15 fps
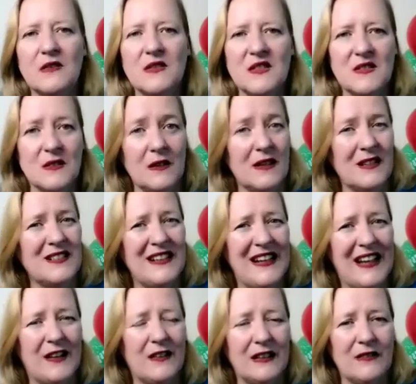of society
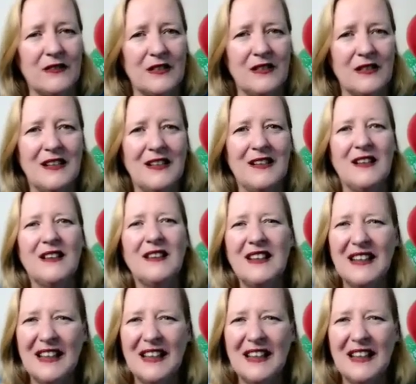now, given the